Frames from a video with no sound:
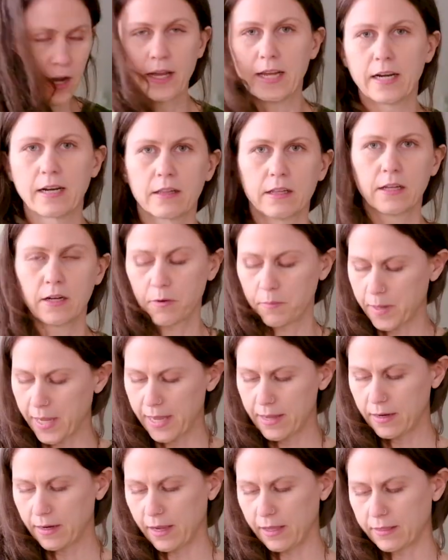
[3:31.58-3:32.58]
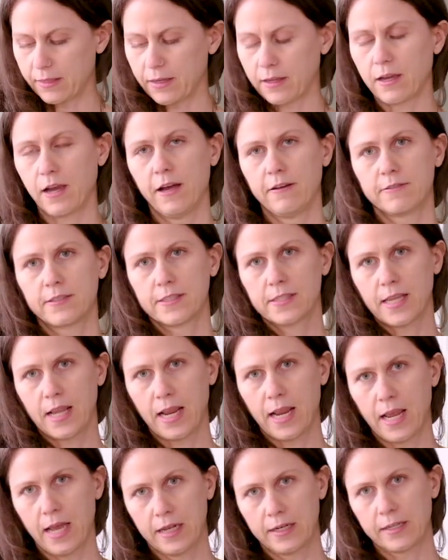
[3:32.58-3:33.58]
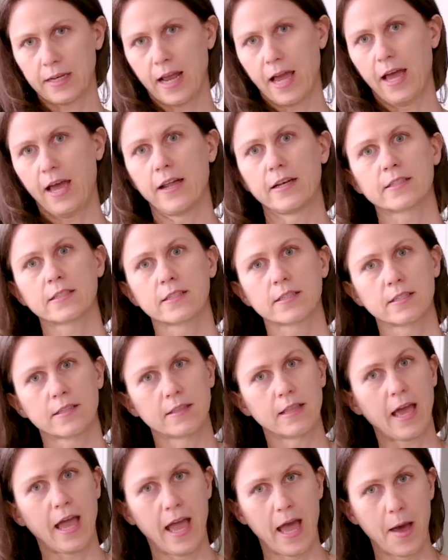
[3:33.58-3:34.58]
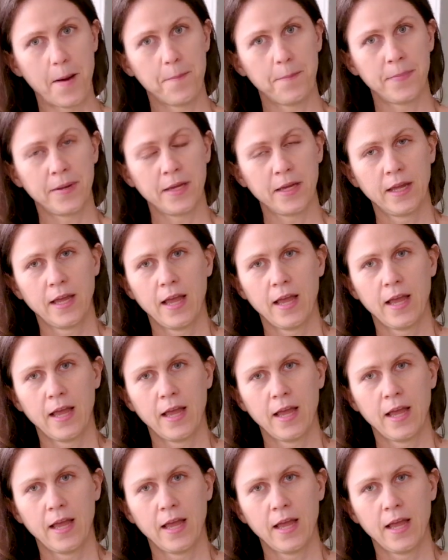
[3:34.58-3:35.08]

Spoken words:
in a little bit at the cuffs and at the hem.